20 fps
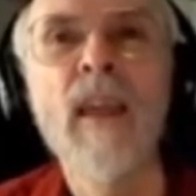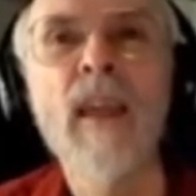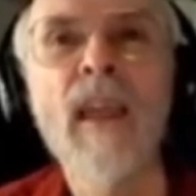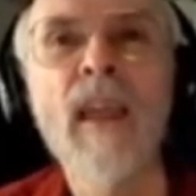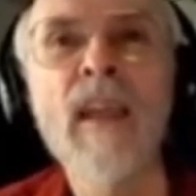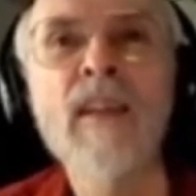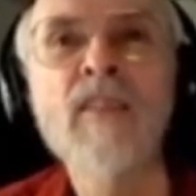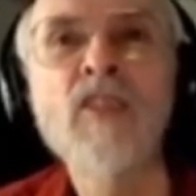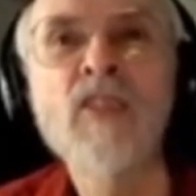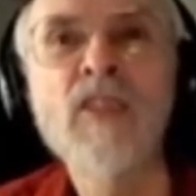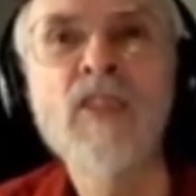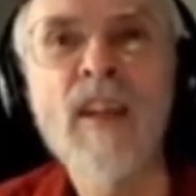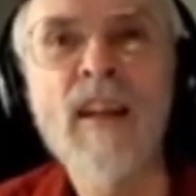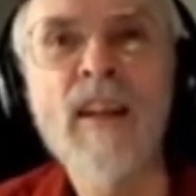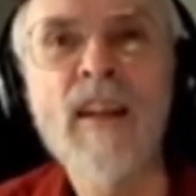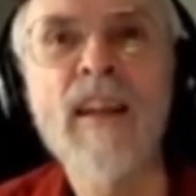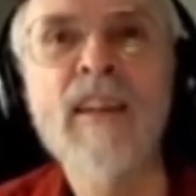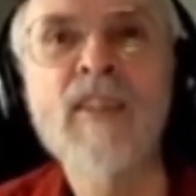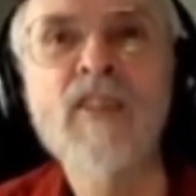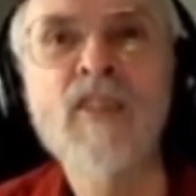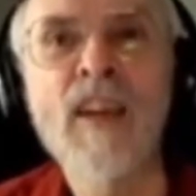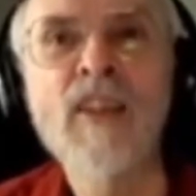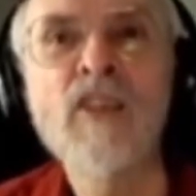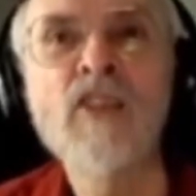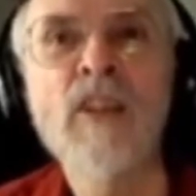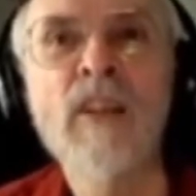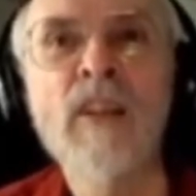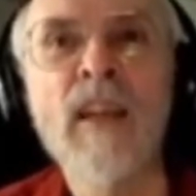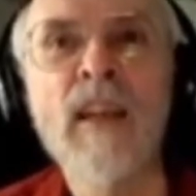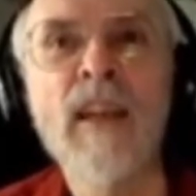it's still
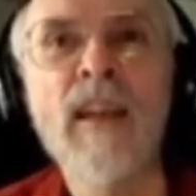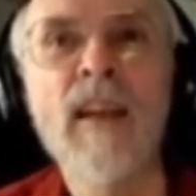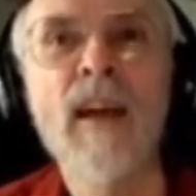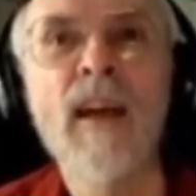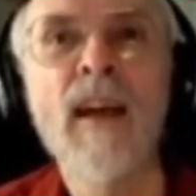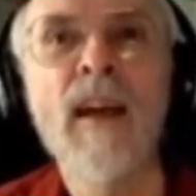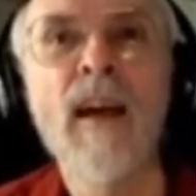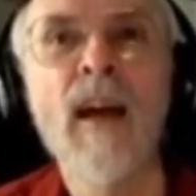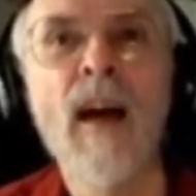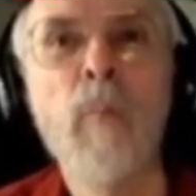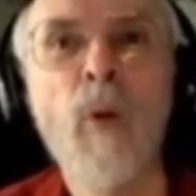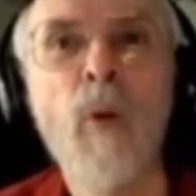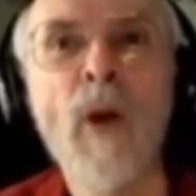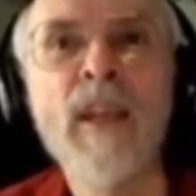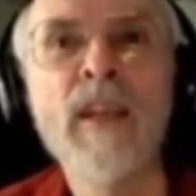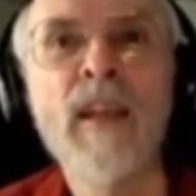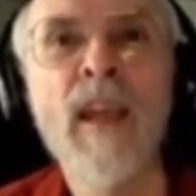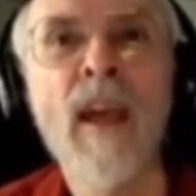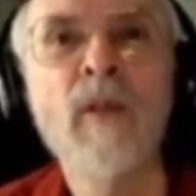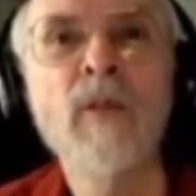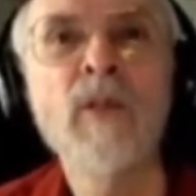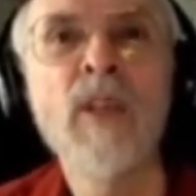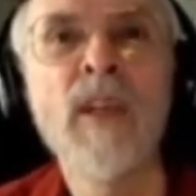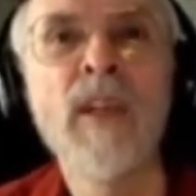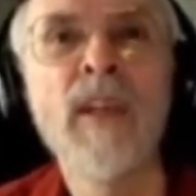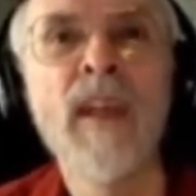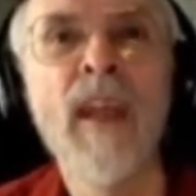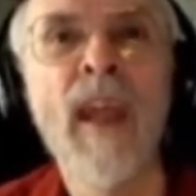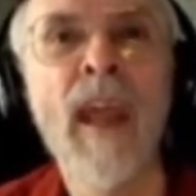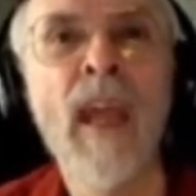essentially a point
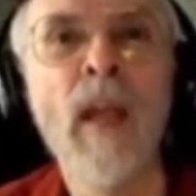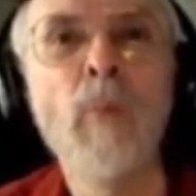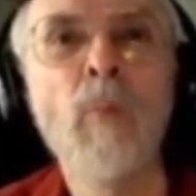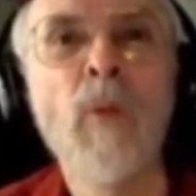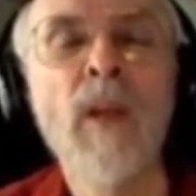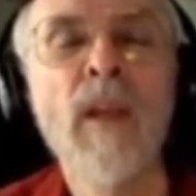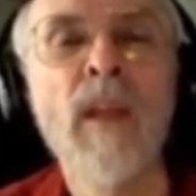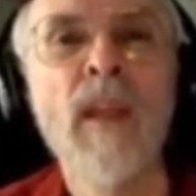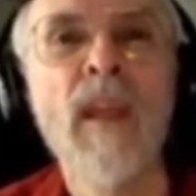counting game.